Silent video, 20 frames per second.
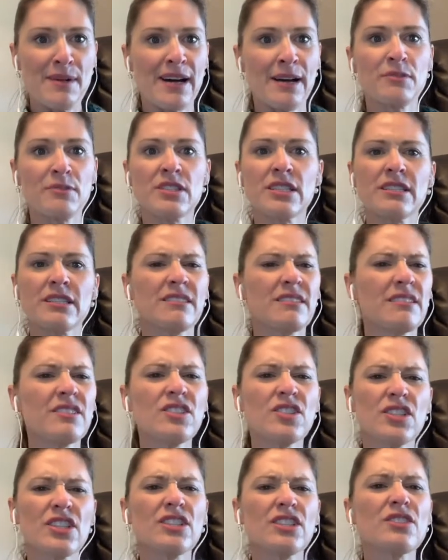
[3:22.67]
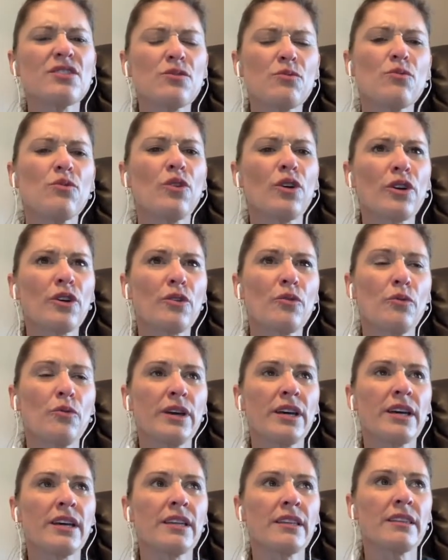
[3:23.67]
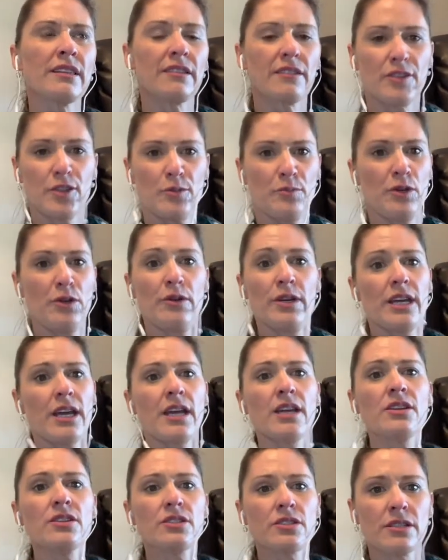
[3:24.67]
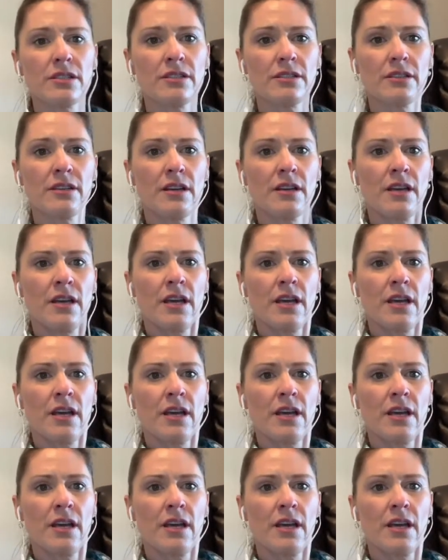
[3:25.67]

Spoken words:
up, just to work with communication.